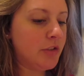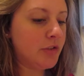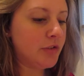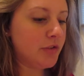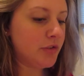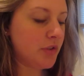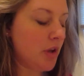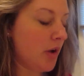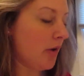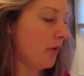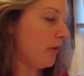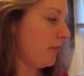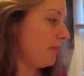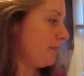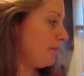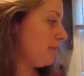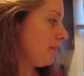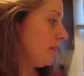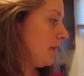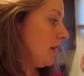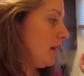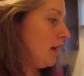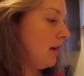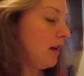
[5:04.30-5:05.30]
So
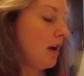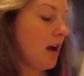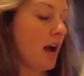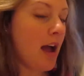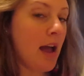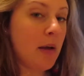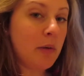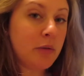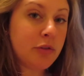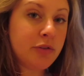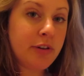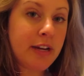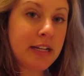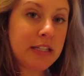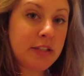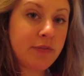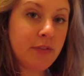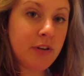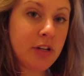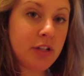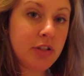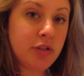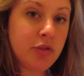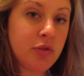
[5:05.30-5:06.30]
I will
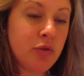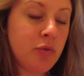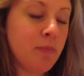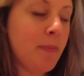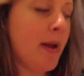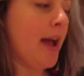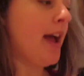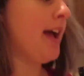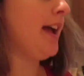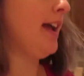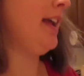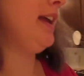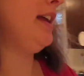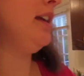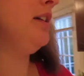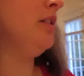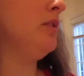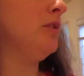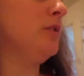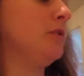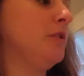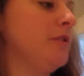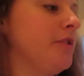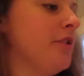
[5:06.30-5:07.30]
transfer it to my
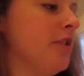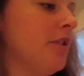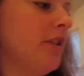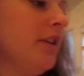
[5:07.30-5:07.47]
older